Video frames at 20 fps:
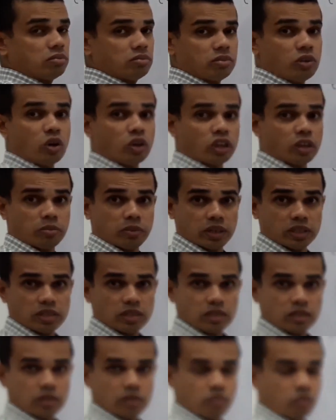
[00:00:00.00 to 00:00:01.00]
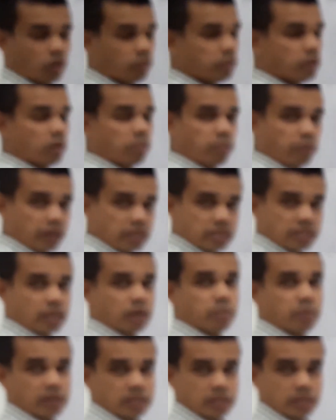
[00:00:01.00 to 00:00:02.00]
documents from the pens and
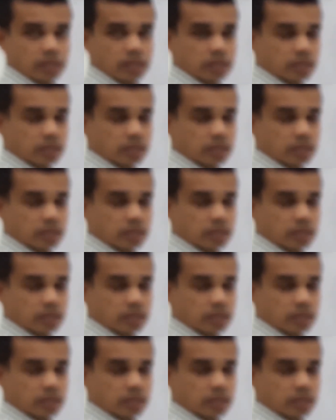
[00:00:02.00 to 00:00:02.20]
pencils.